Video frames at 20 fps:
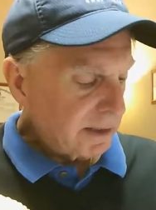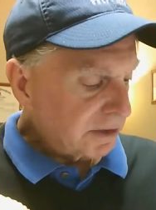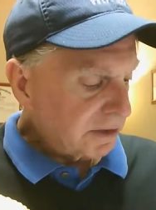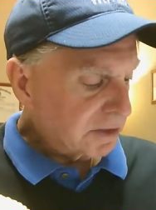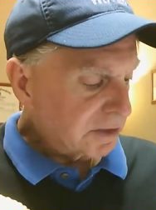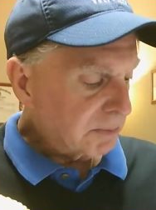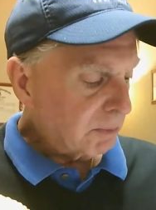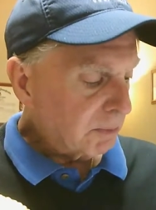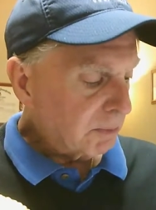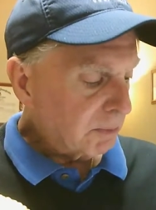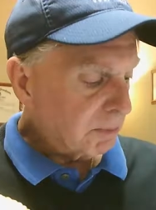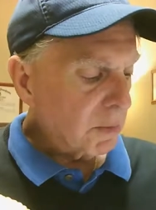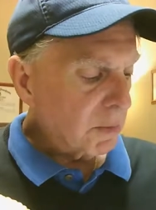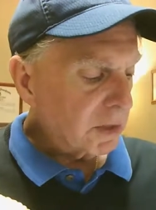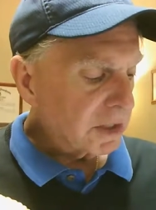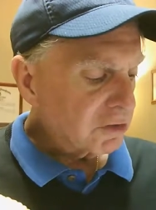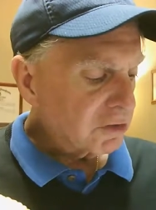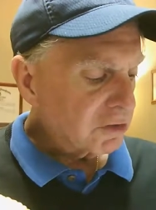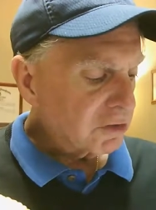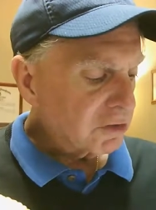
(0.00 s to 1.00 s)
Tomorrow we're
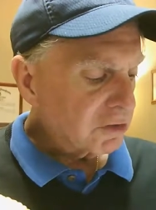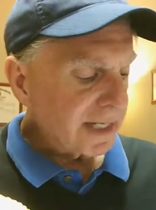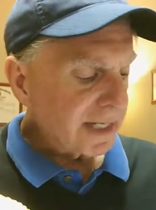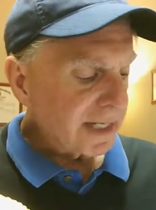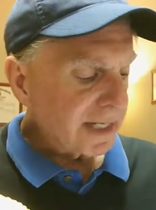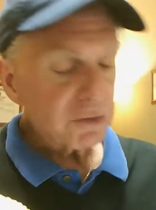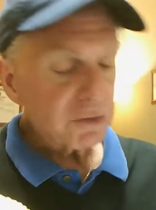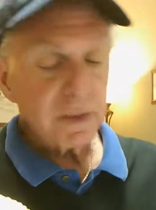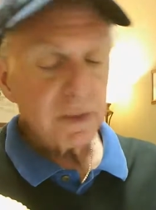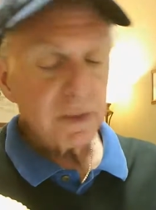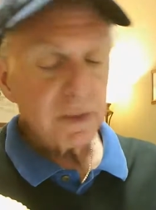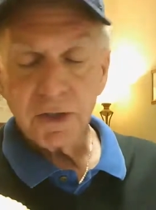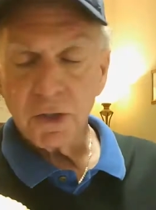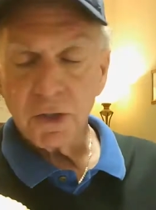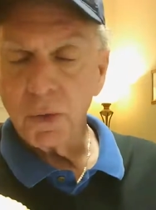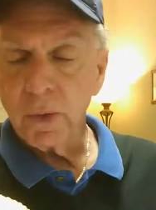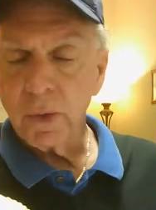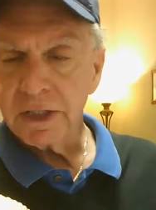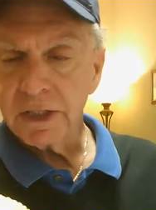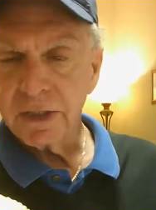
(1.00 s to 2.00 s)
going to try to answer another
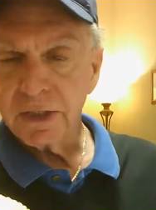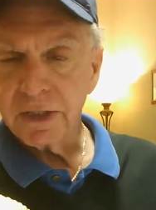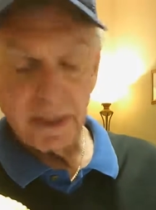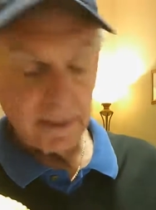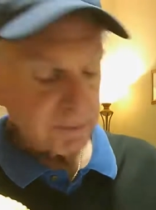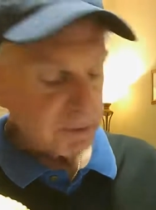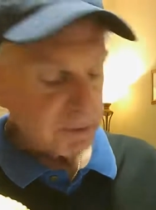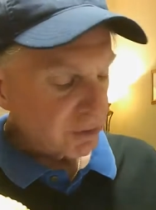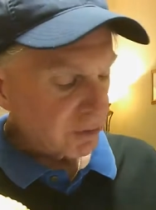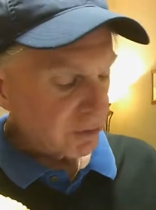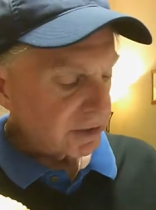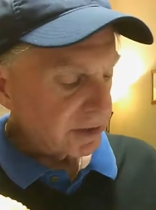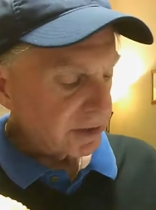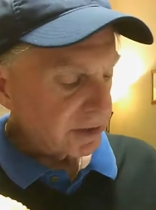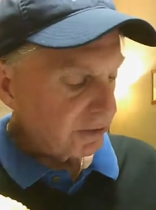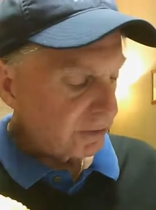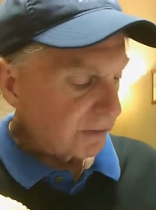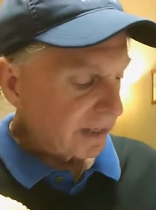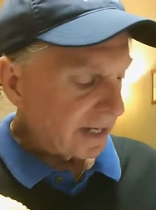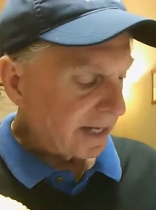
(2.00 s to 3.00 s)
question I'm sure
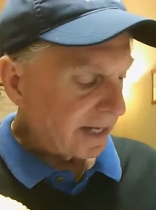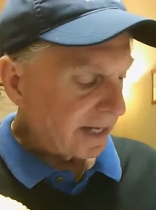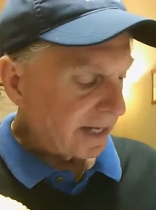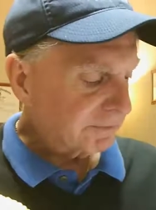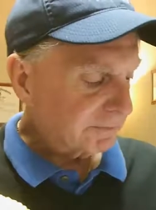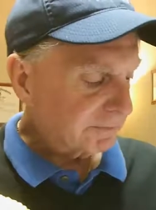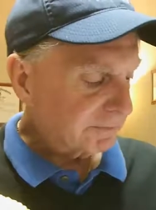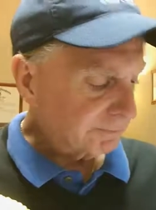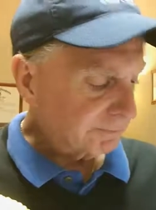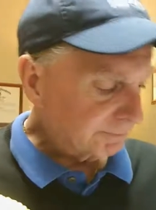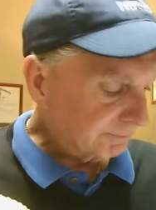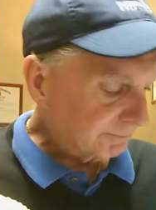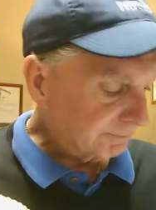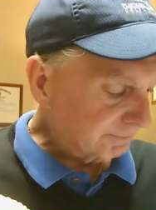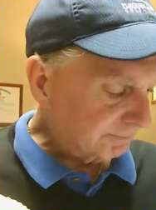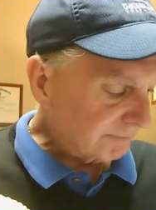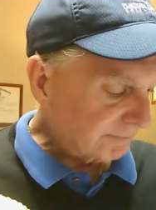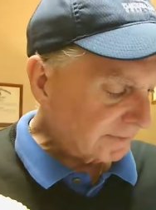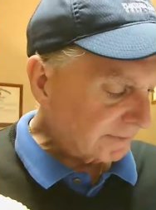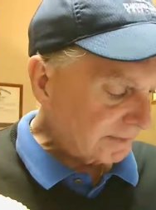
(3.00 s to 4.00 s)
you have
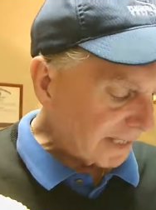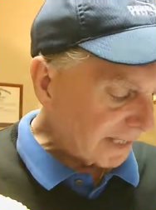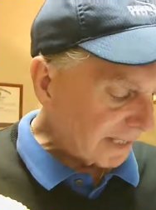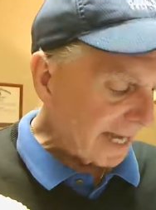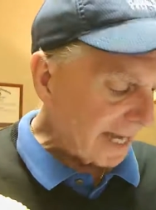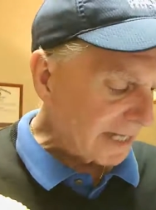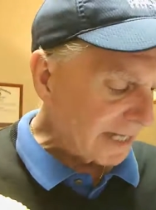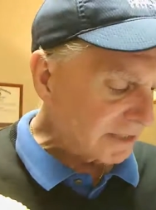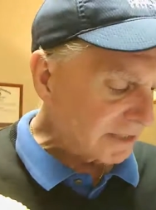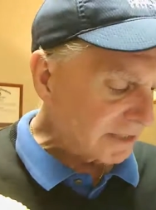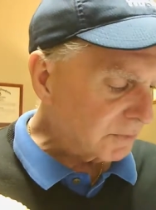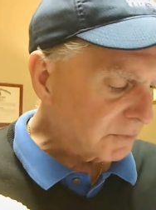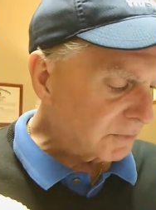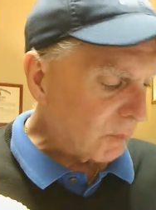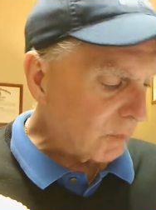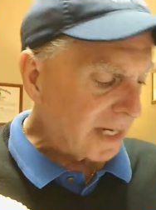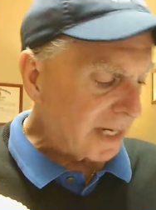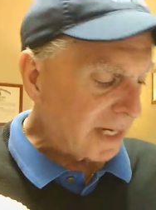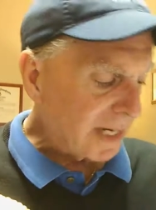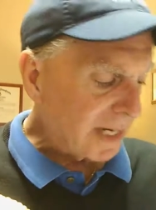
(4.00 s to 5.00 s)
asked.
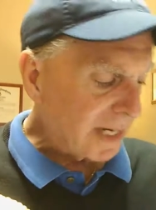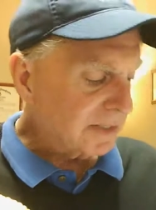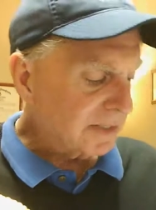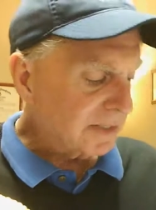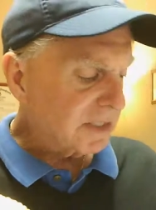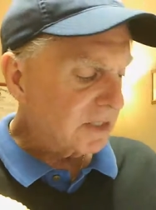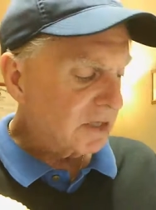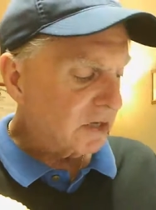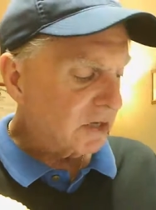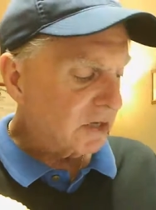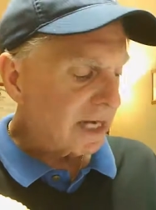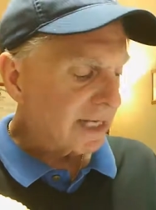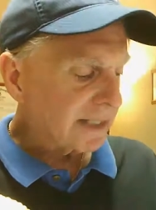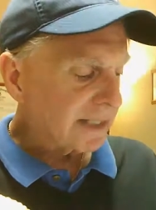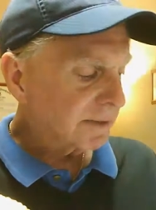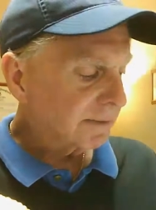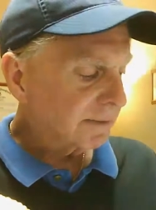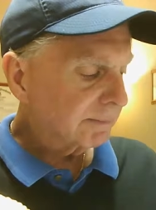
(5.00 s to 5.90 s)
Why is it not